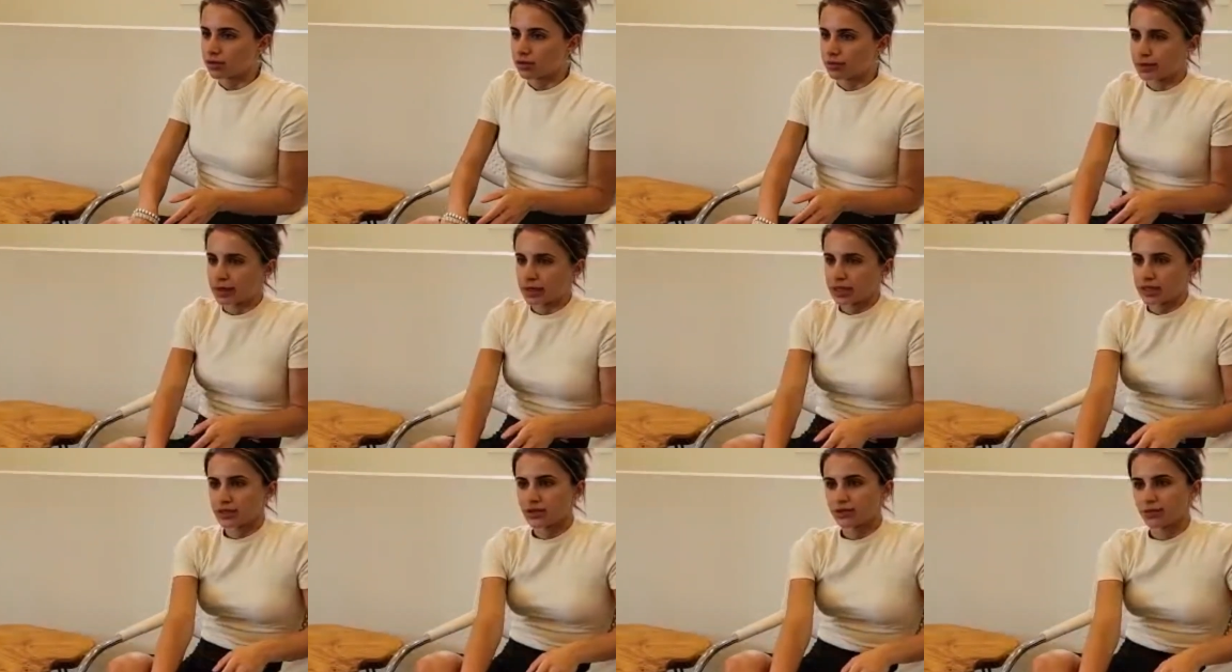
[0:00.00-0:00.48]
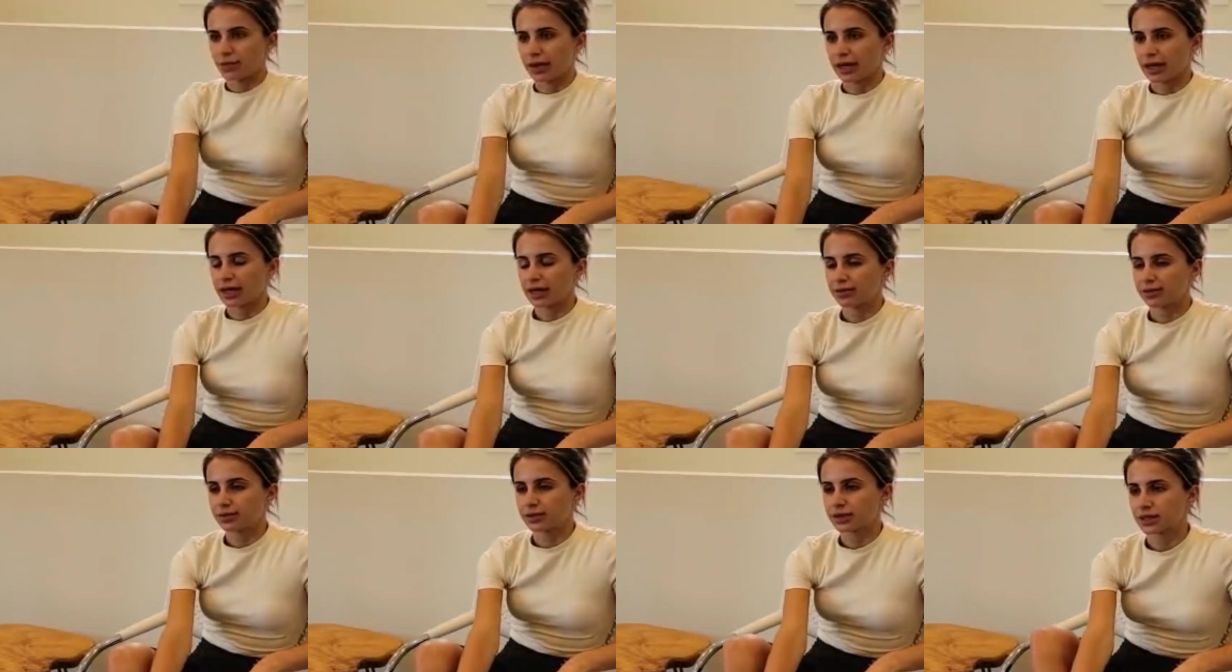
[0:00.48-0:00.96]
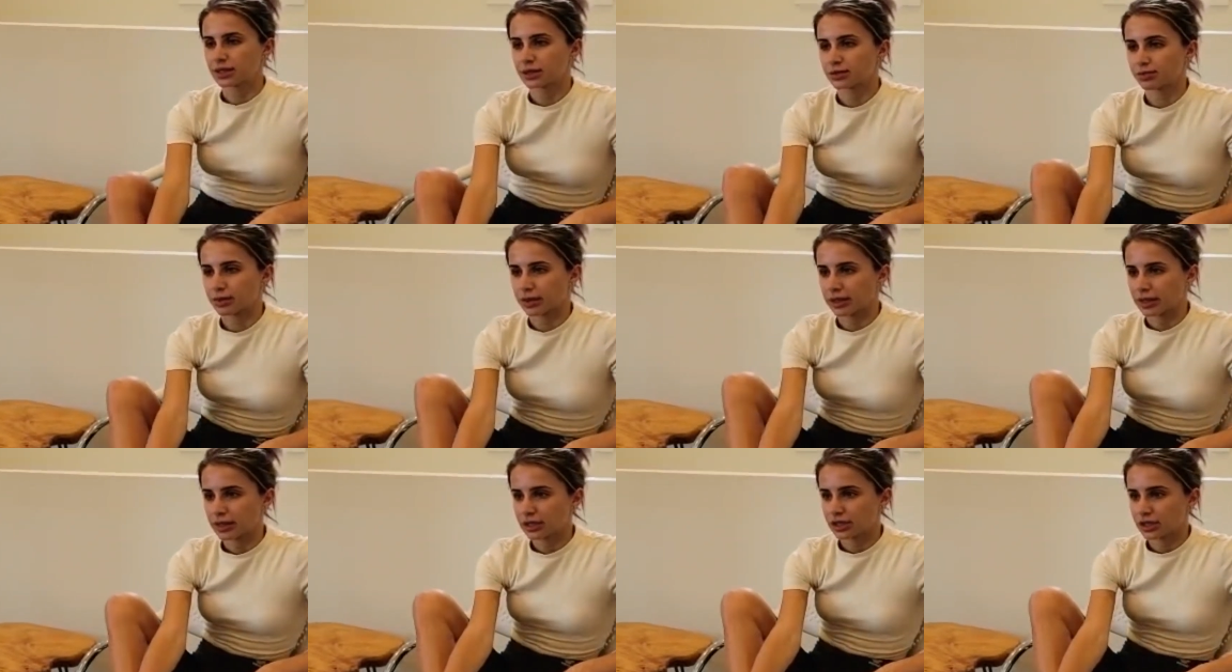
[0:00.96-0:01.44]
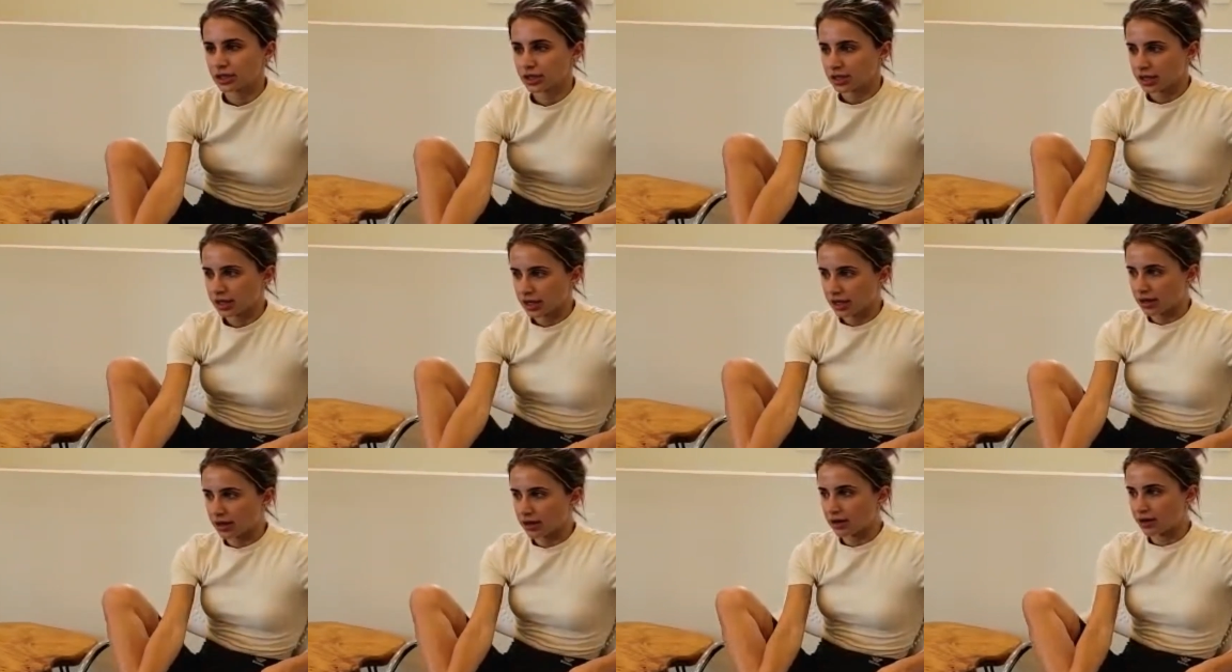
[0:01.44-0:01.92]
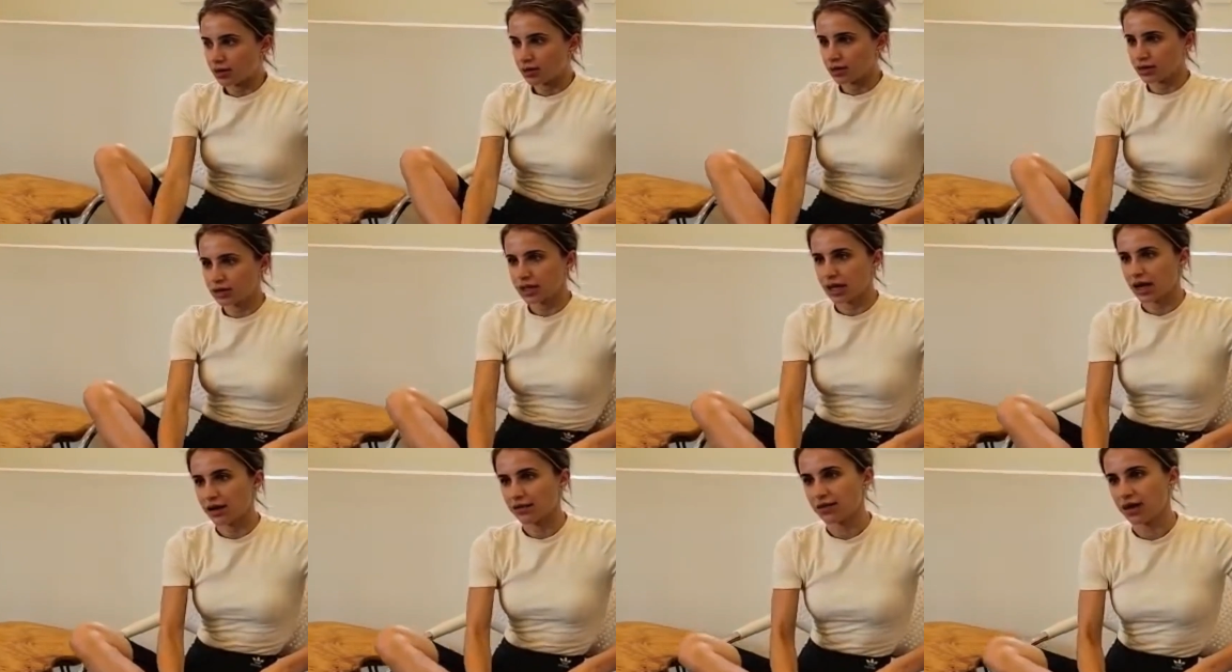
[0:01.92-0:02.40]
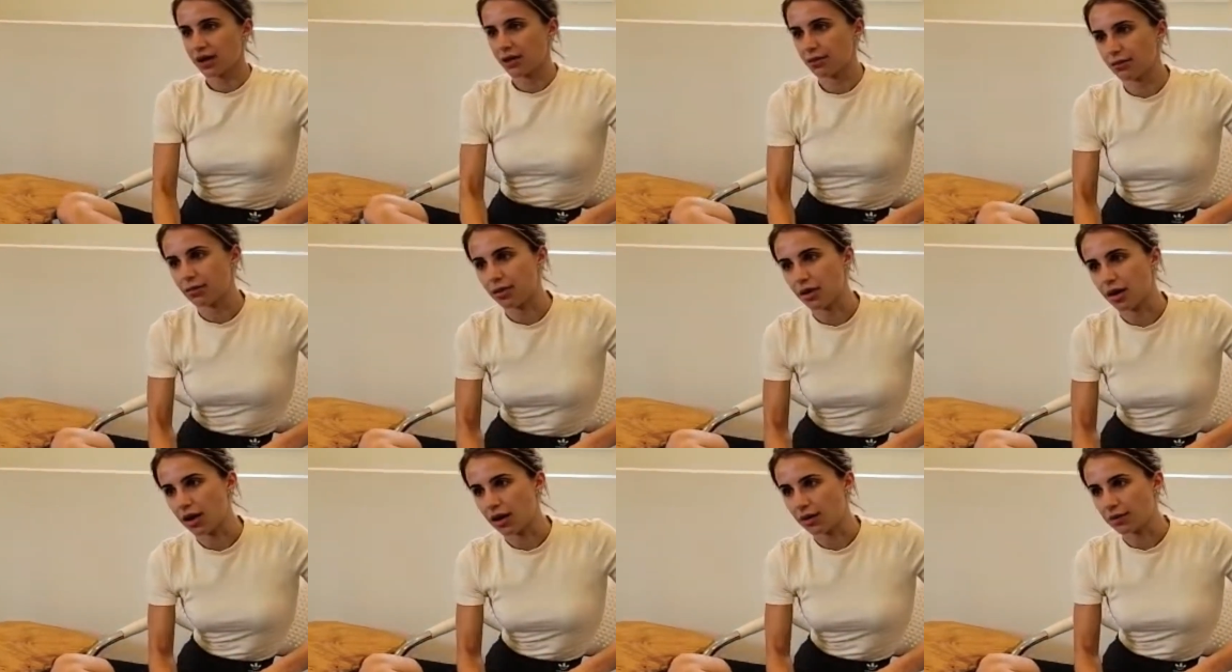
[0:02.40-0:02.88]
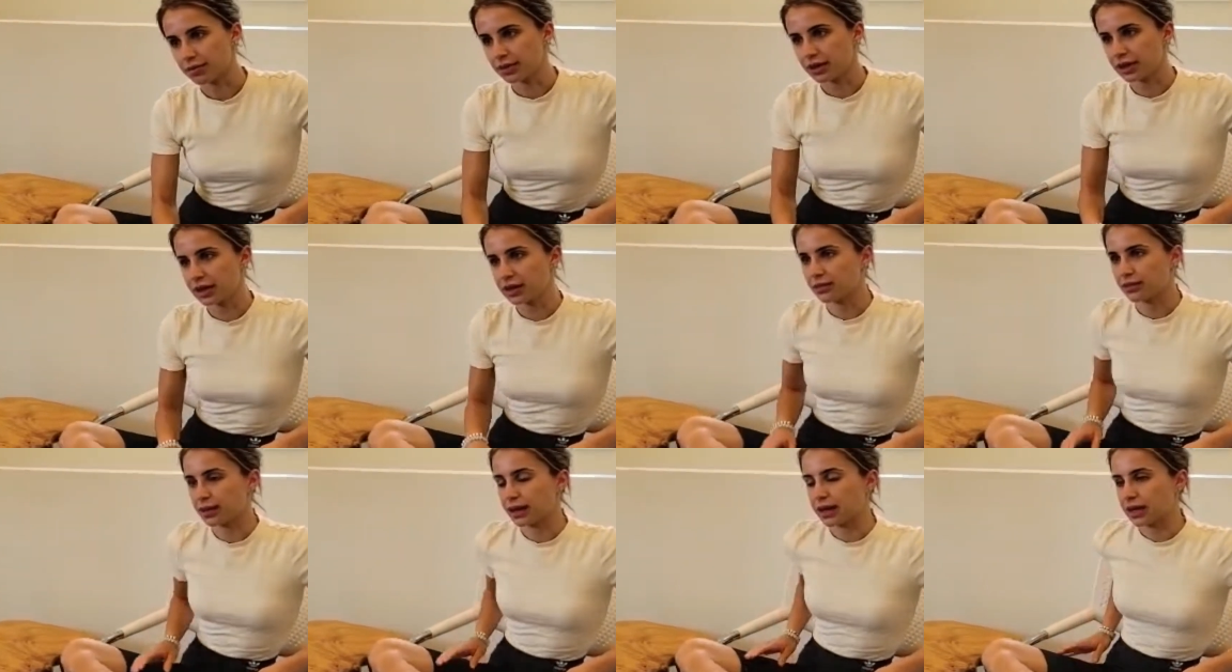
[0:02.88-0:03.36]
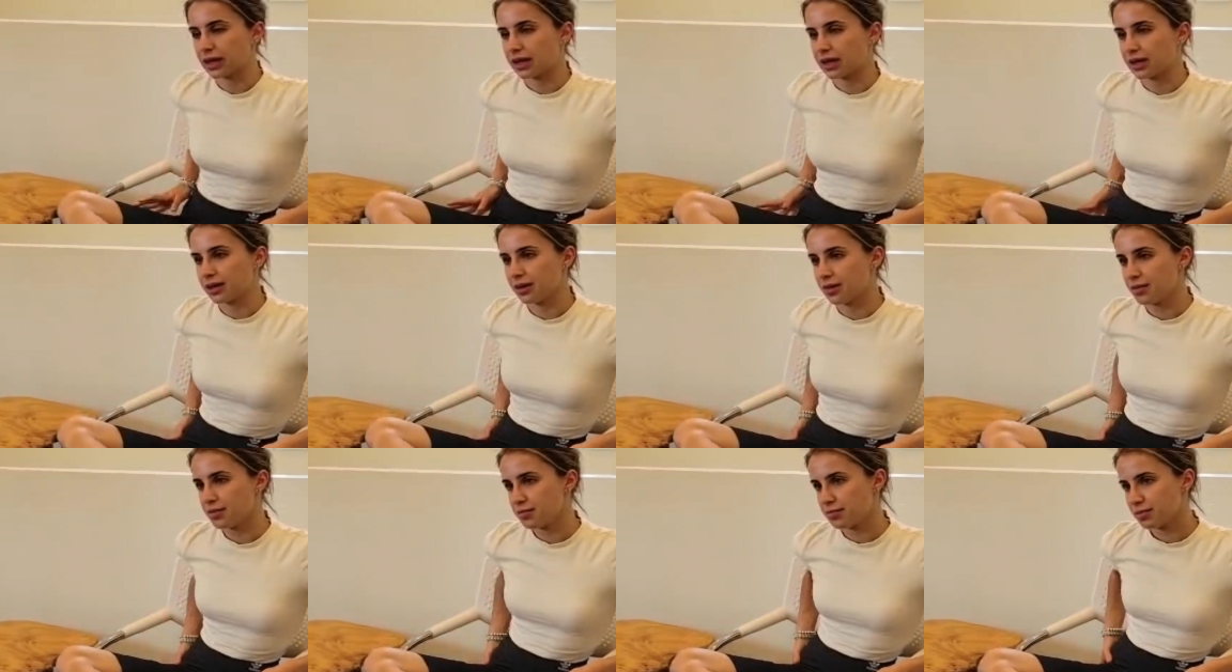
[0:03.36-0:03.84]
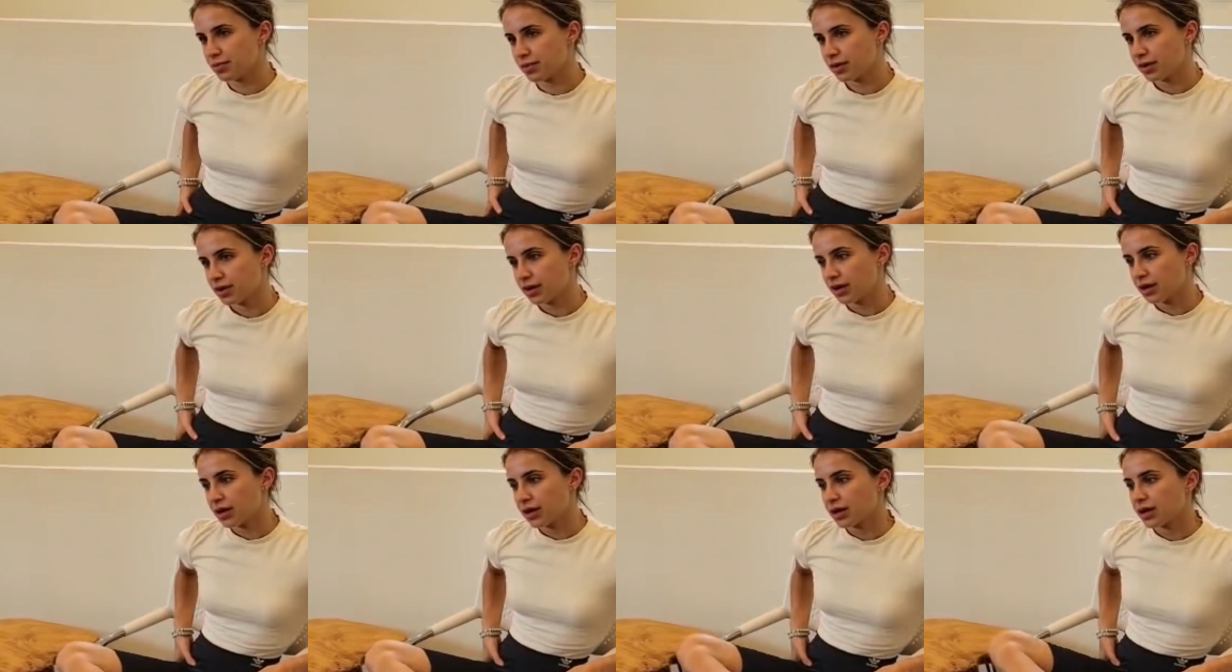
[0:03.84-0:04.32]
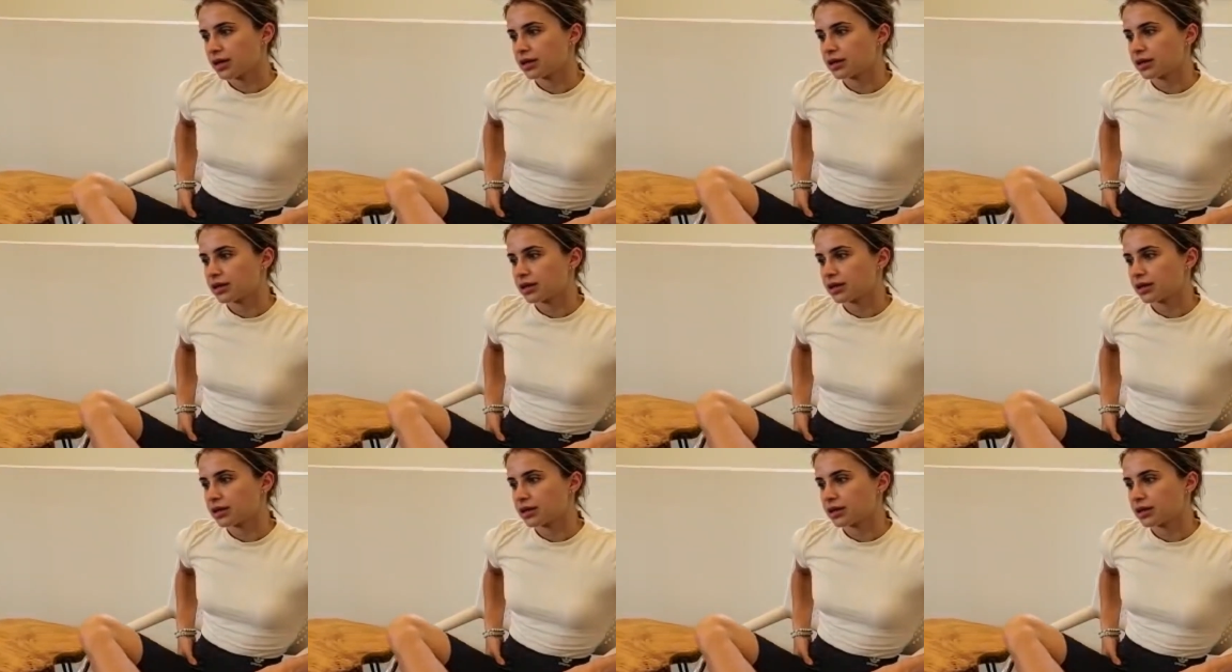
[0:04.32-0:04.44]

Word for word: because of my hip dysplasia, like I always have that popping in my hip. Uh mm-hmm. -huh.